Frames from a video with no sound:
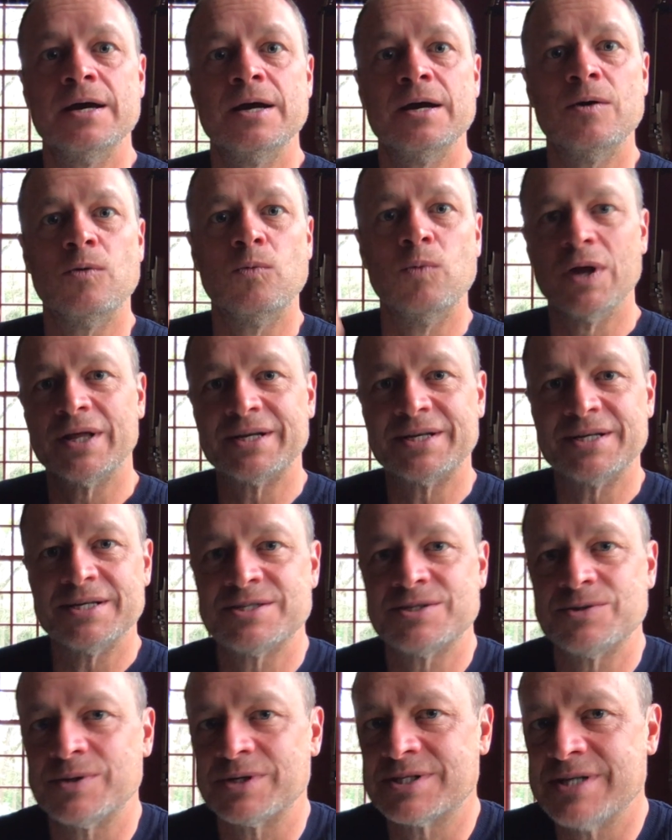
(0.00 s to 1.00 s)
Willingness to
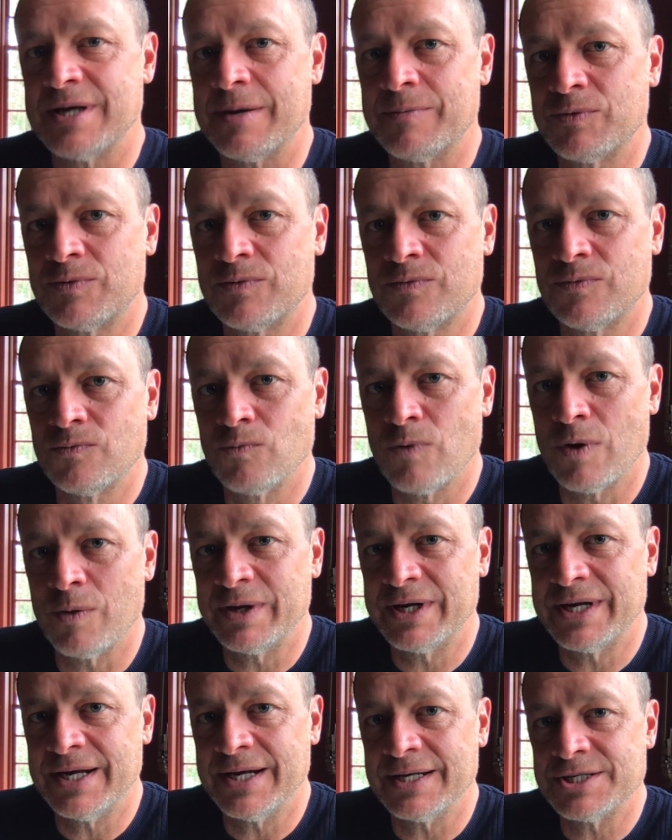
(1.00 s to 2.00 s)
accept what we
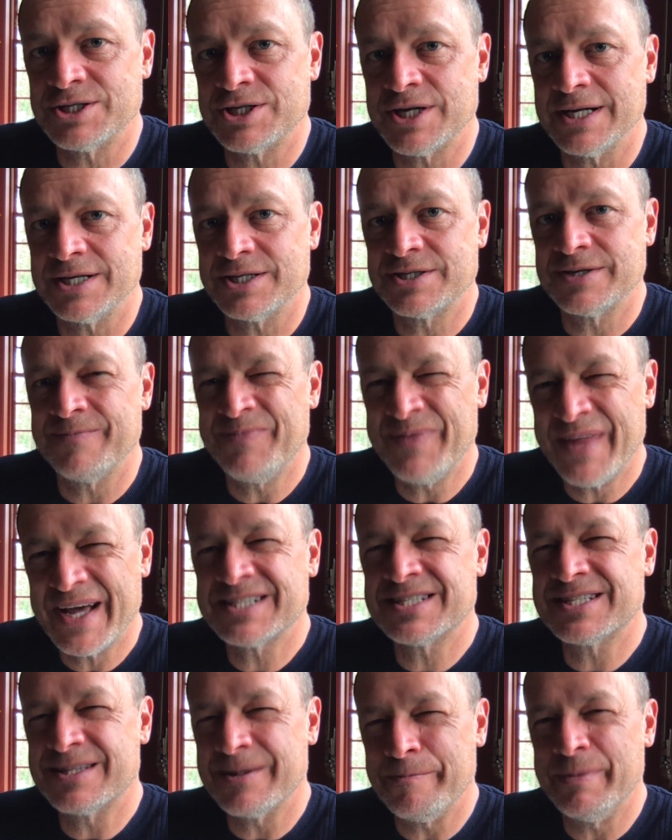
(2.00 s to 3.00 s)
can't change. That's
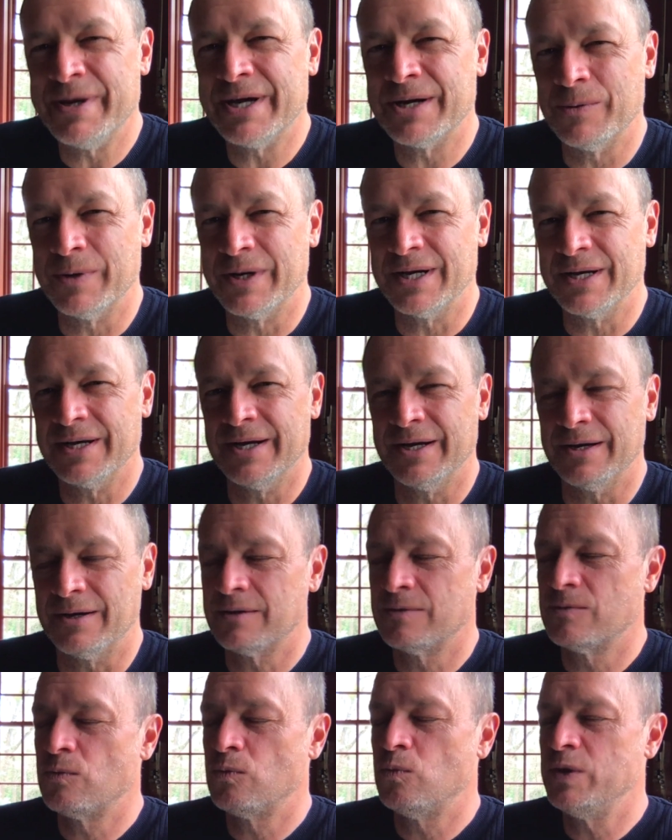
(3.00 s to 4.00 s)
the big one in here.
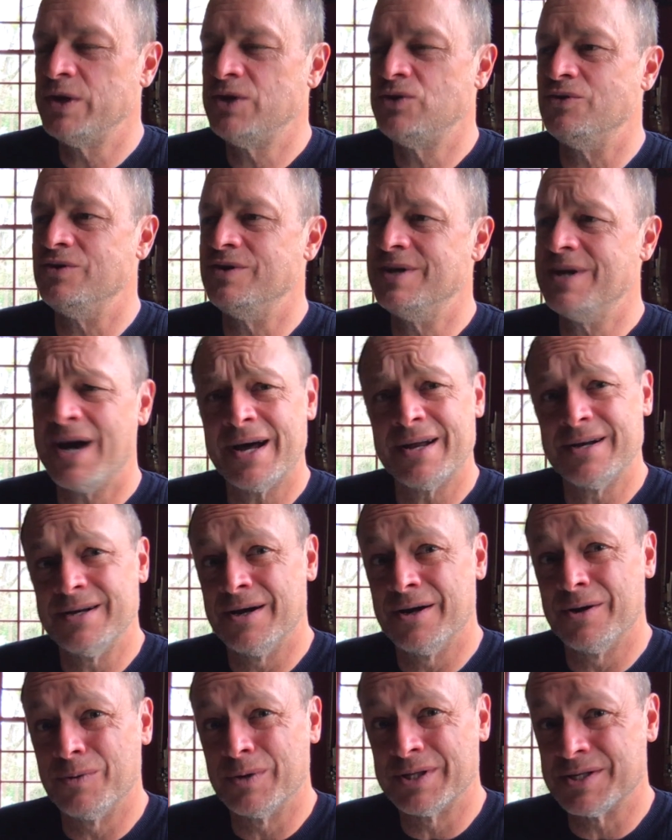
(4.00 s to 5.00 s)
We do not know
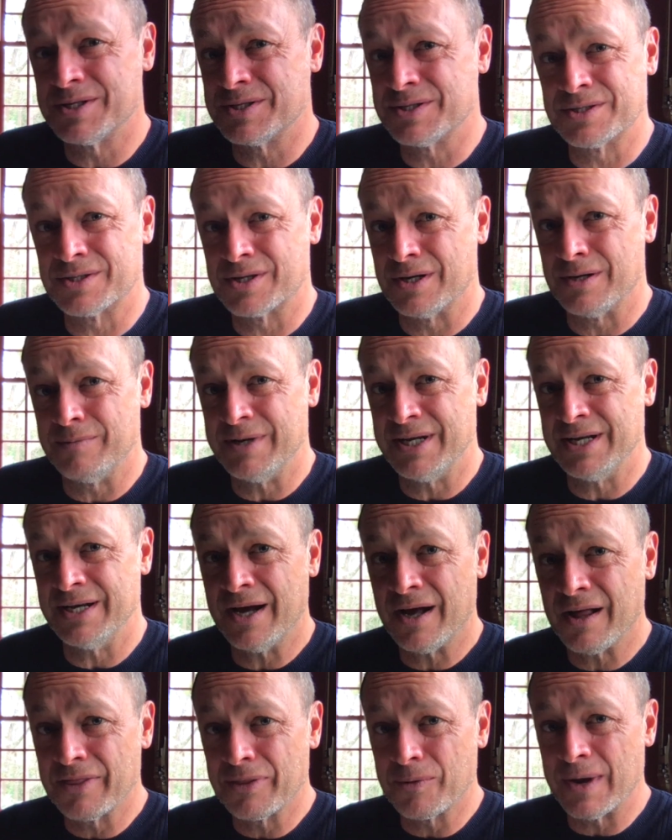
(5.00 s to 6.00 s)
what this is going to mean
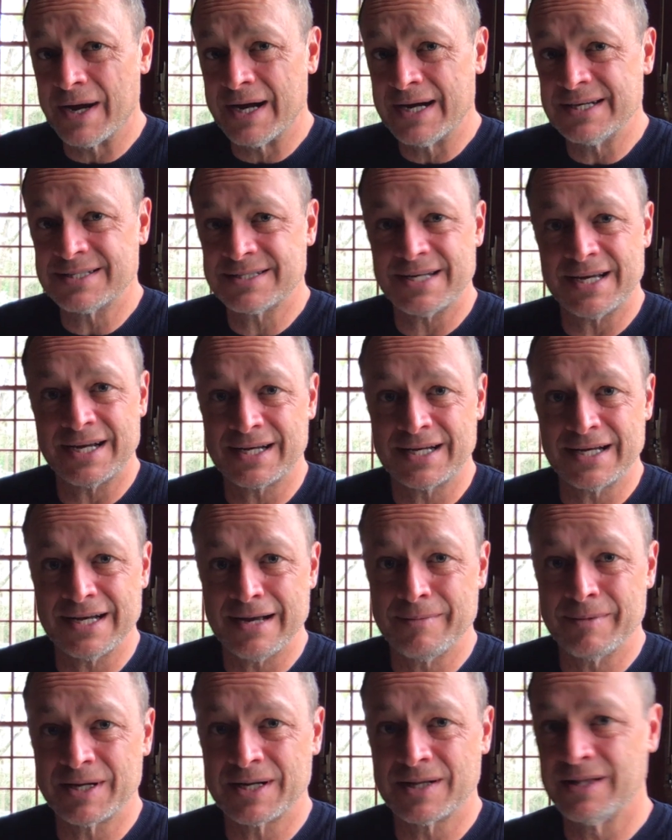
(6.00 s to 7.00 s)
health-wise,
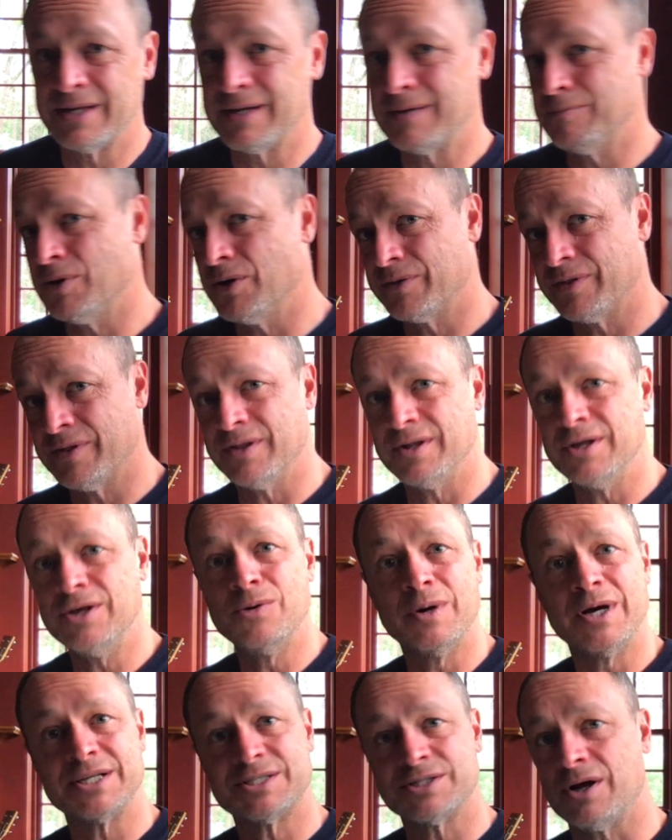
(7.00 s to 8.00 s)
economically, both in the
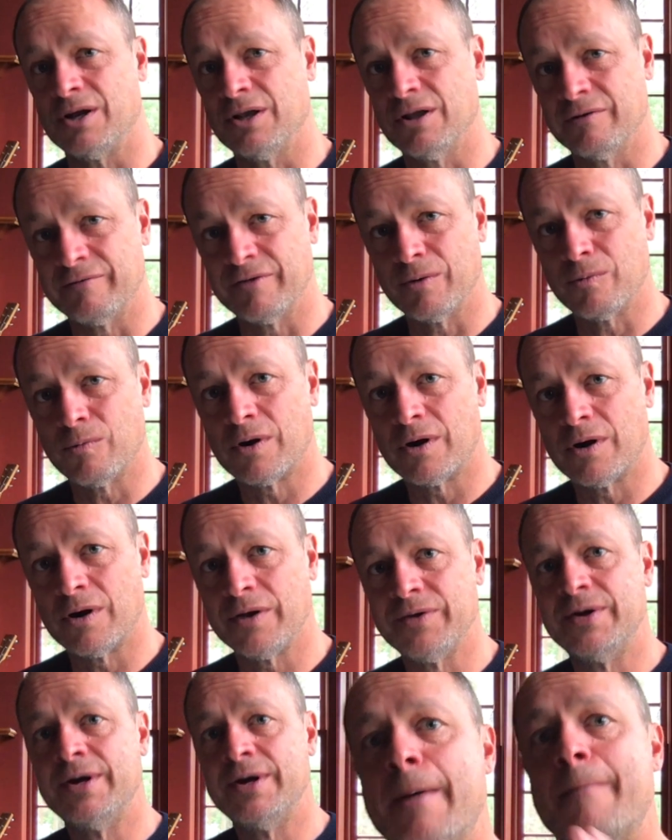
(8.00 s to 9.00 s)
US, all over the world,
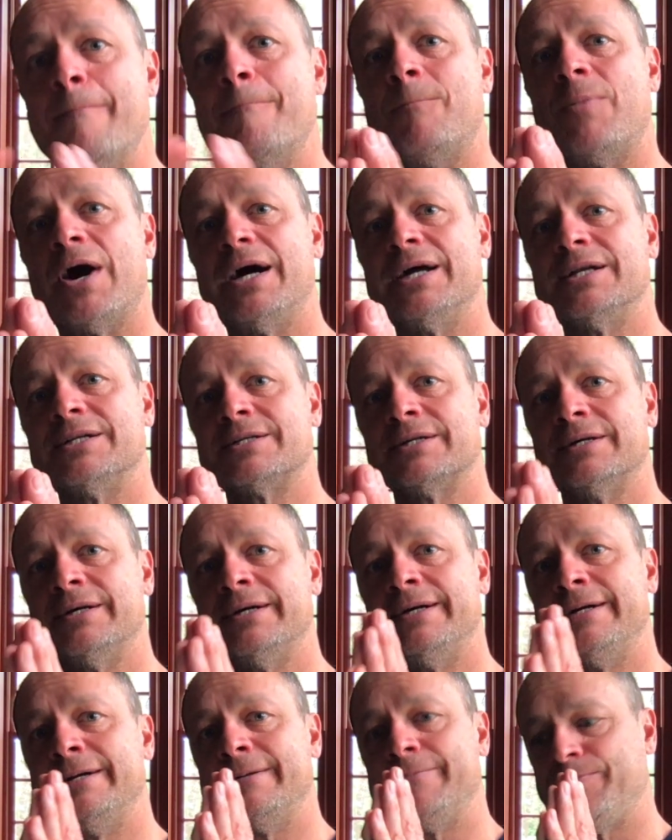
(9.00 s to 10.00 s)
but
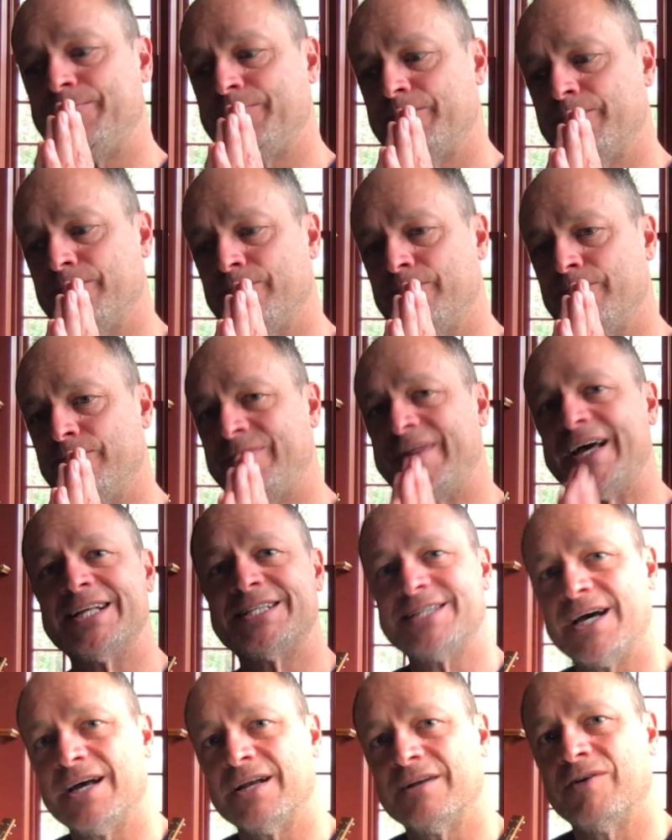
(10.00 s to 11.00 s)
that's
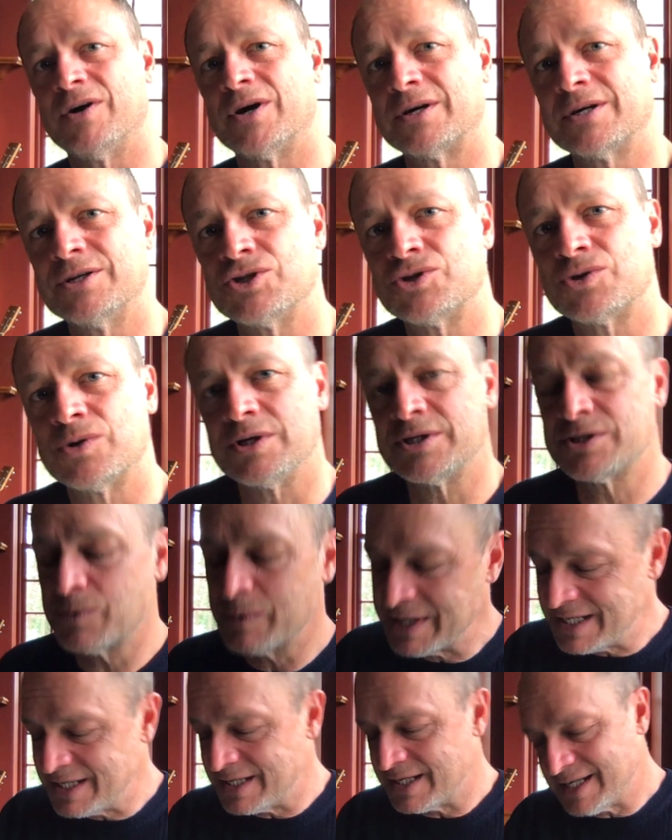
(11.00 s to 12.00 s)
out of our control. So we
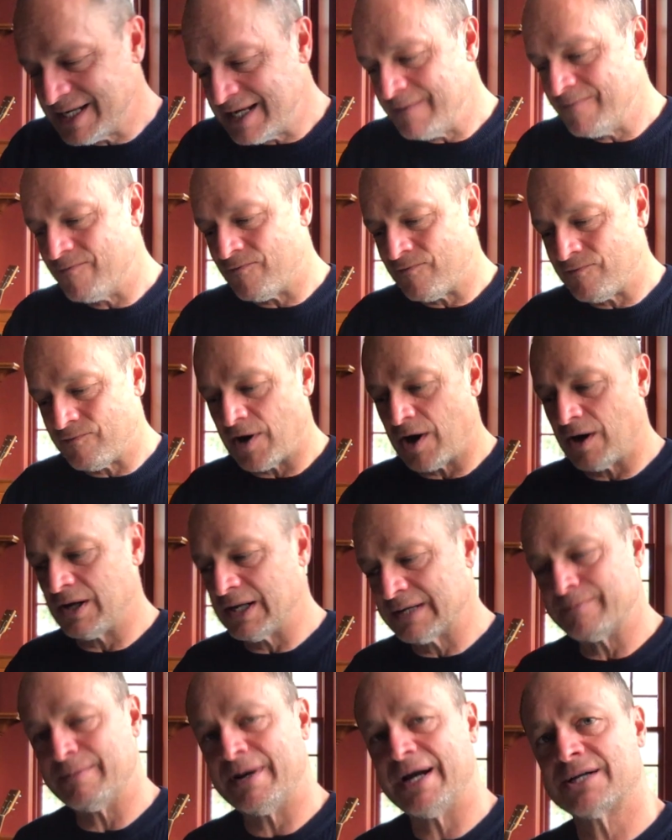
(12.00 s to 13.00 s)
need to keep falling
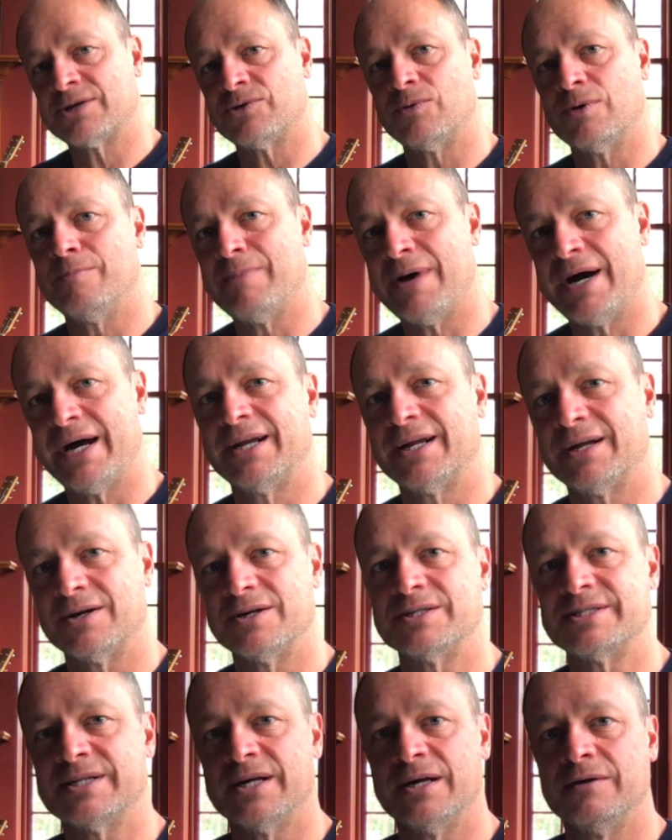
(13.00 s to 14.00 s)
back to reminding
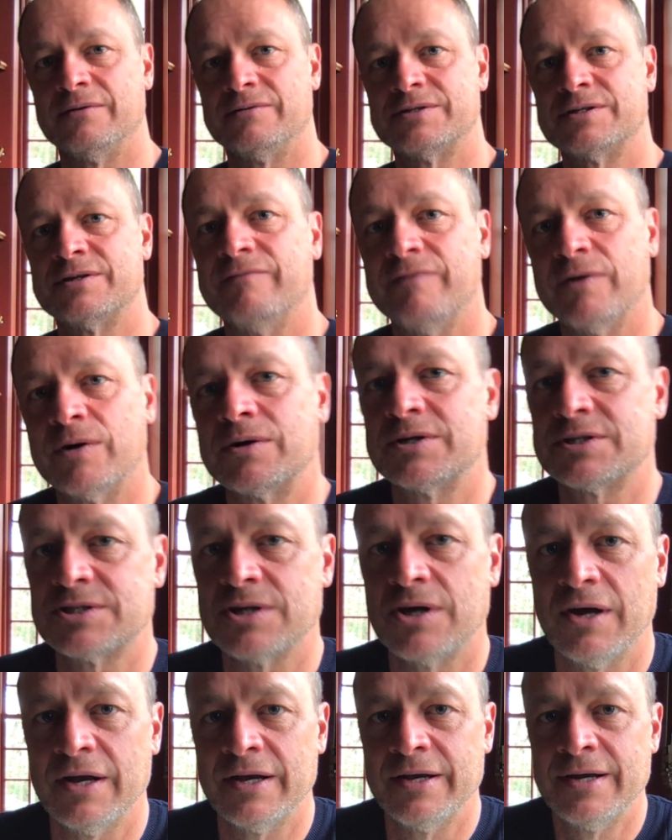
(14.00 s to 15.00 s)
ourselves to focus
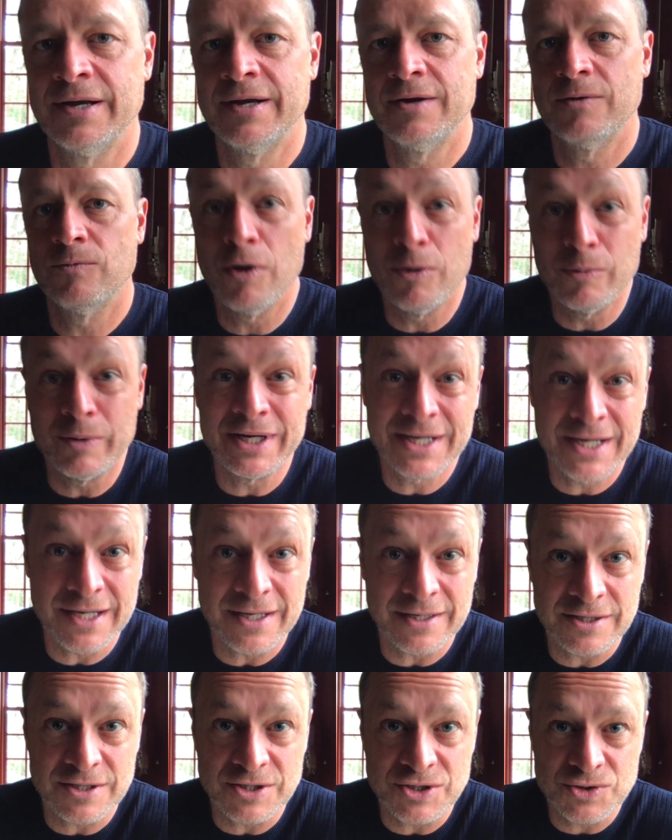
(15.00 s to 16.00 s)
on what we can
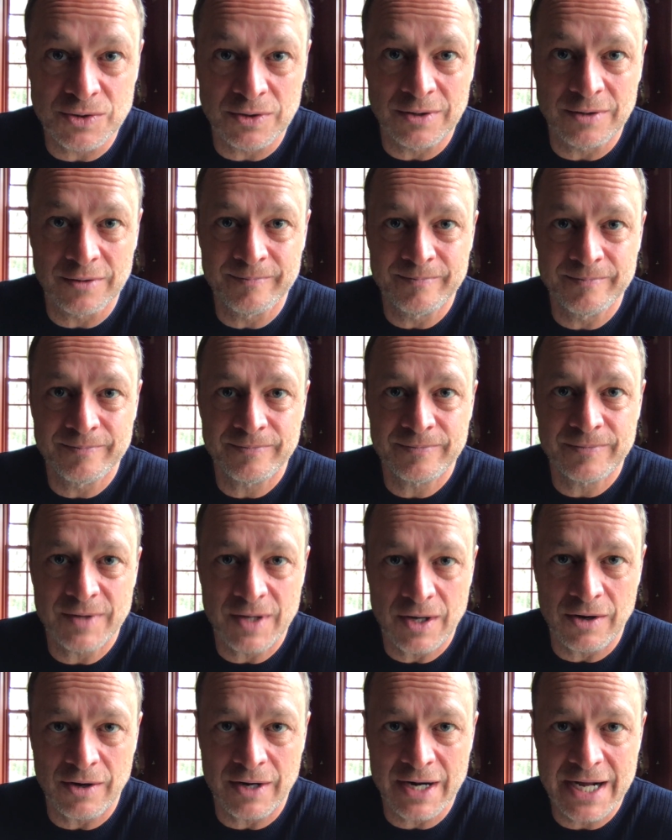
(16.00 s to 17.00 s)
control,
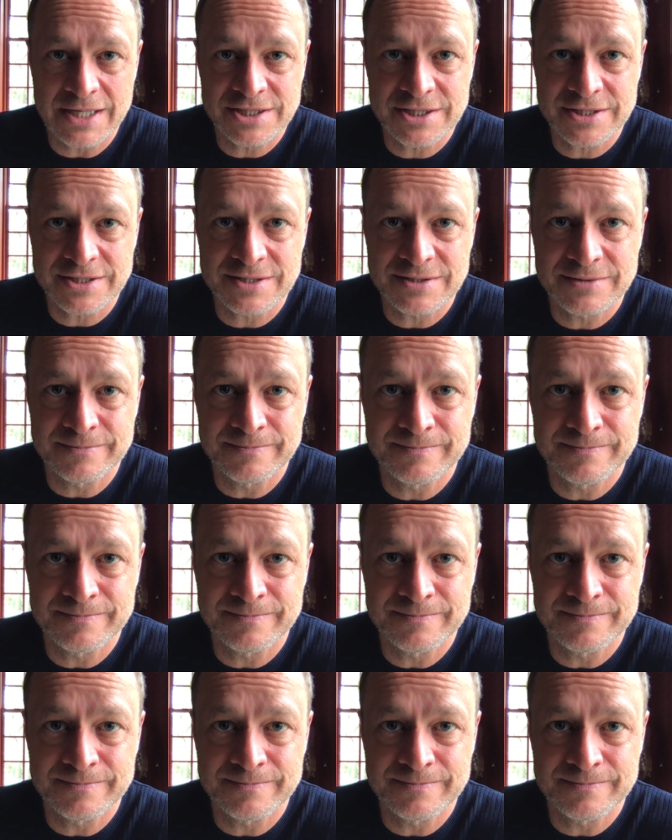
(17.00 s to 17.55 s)
our actions.